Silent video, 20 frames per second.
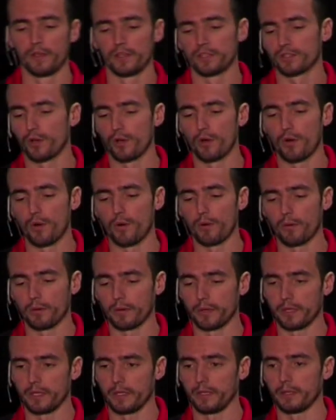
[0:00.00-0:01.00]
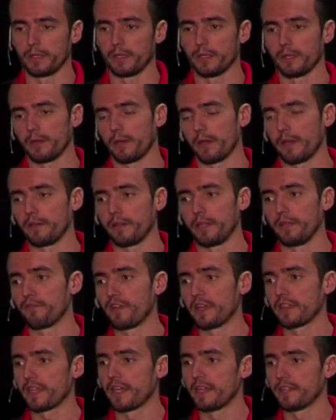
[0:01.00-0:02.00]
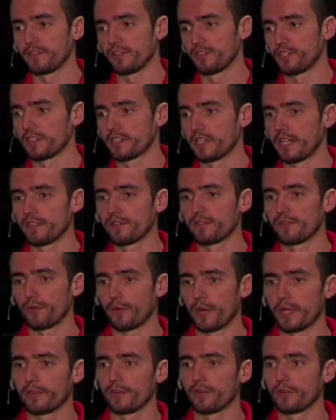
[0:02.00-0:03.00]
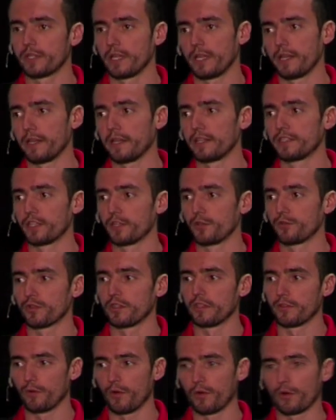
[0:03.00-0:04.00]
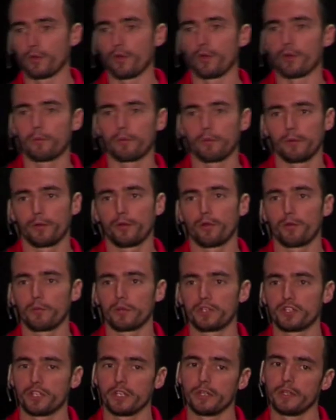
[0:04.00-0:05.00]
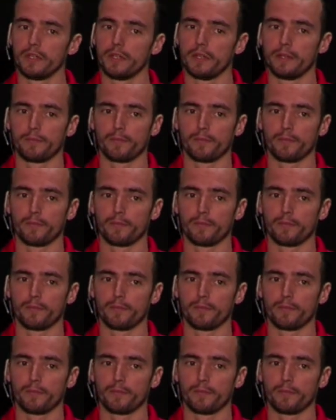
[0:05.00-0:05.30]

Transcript: So uh, in that case, it just gets rendered and executed on your, your machine